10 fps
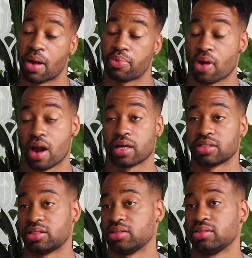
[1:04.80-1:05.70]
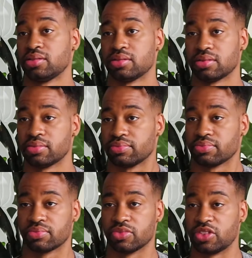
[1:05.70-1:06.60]
my products, and
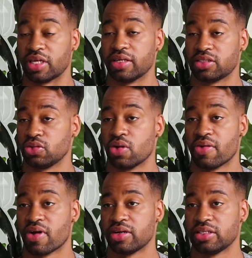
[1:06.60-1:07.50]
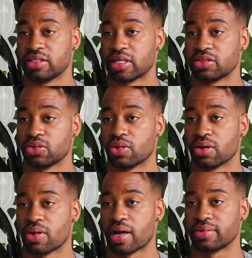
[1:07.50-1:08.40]
sell it to whoever I need to sell to
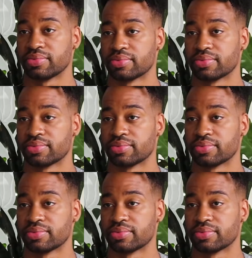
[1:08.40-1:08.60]
worldwide.